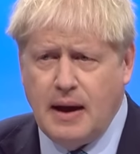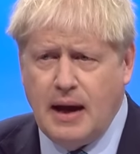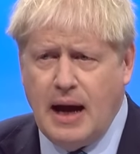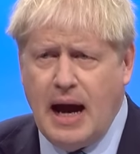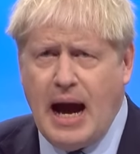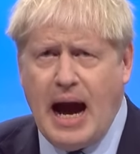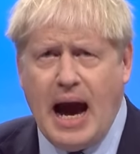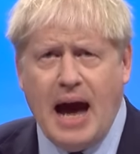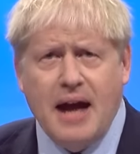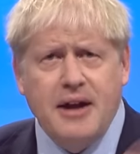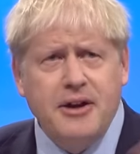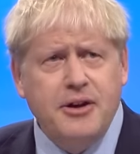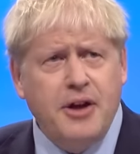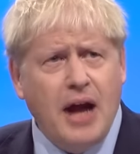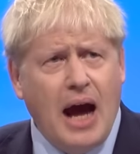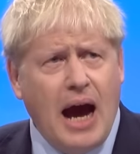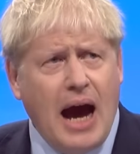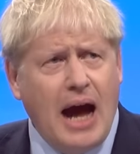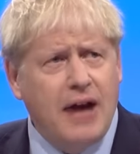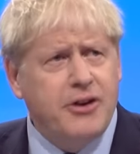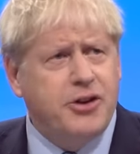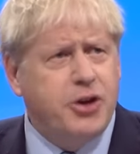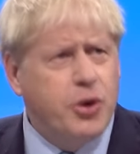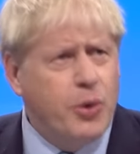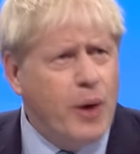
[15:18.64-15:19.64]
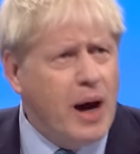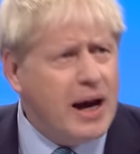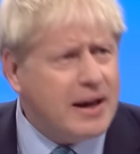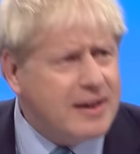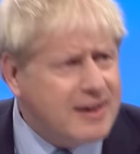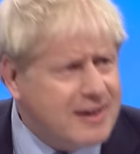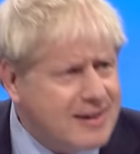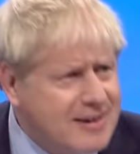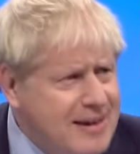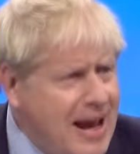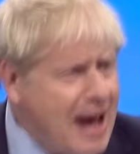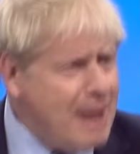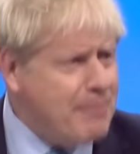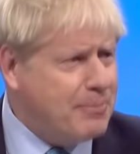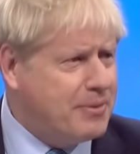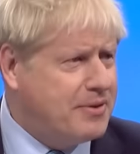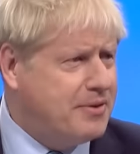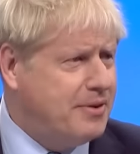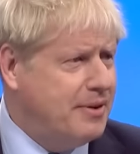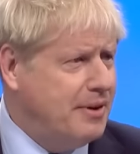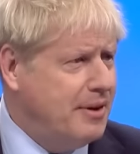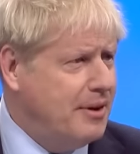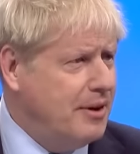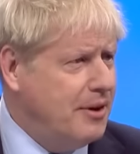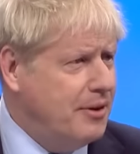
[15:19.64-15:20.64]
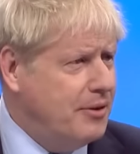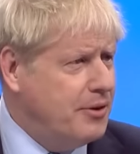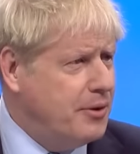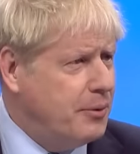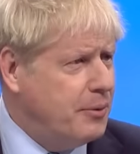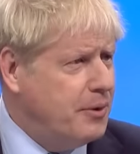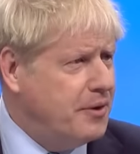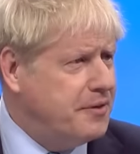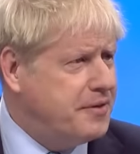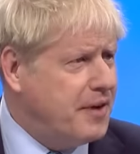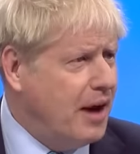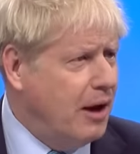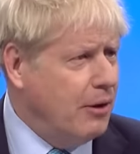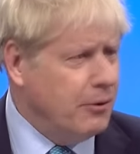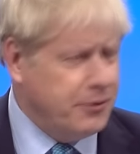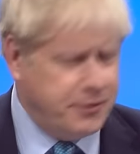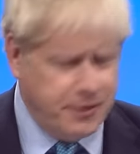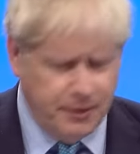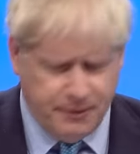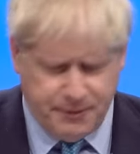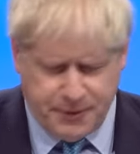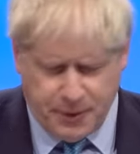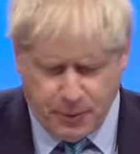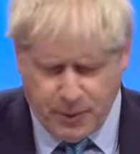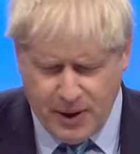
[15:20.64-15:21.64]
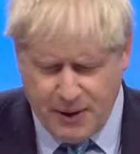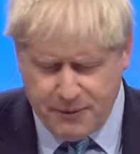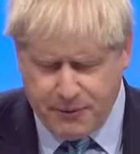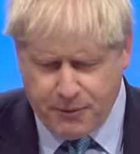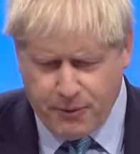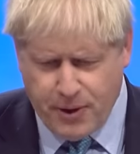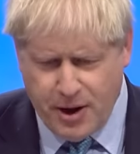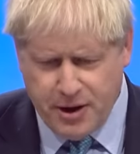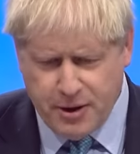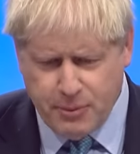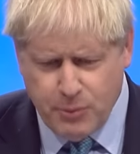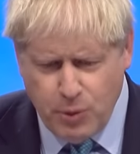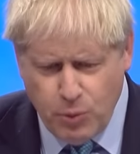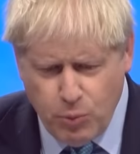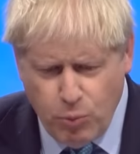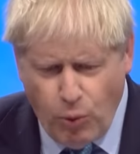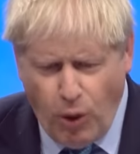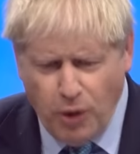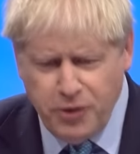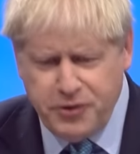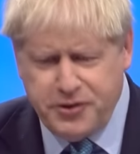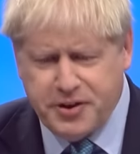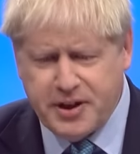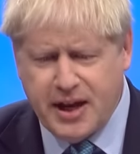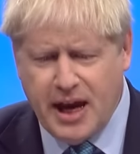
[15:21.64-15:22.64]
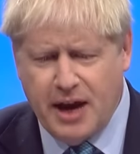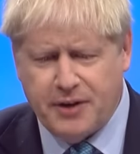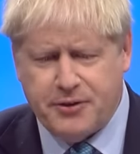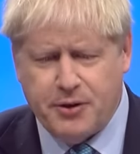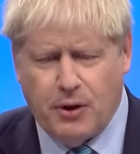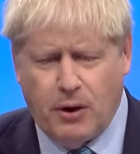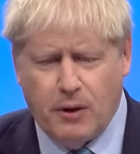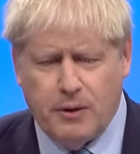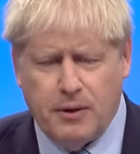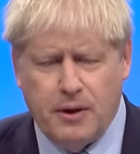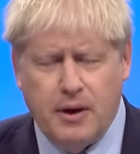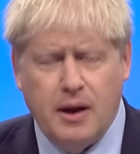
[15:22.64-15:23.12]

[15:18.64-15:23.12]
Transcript: and, and who accept the result of the referendum and want to get on.